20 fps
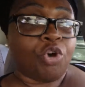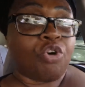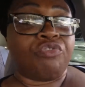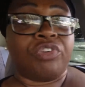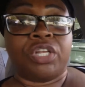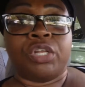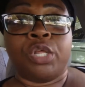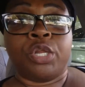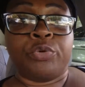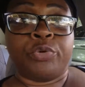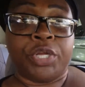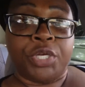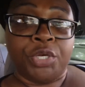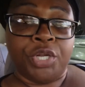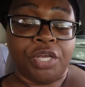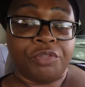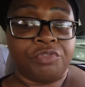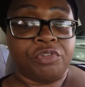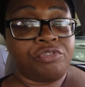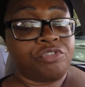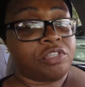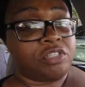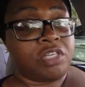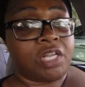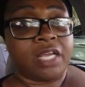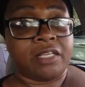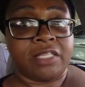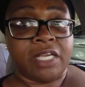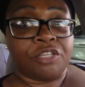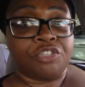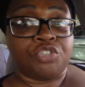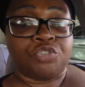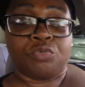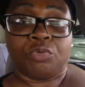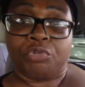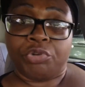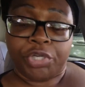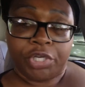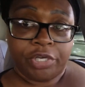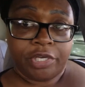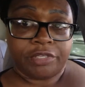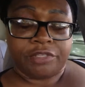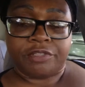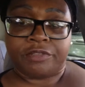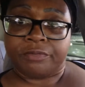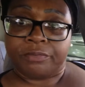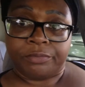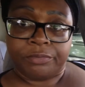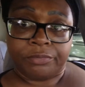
over little or nothing, just like they do on us.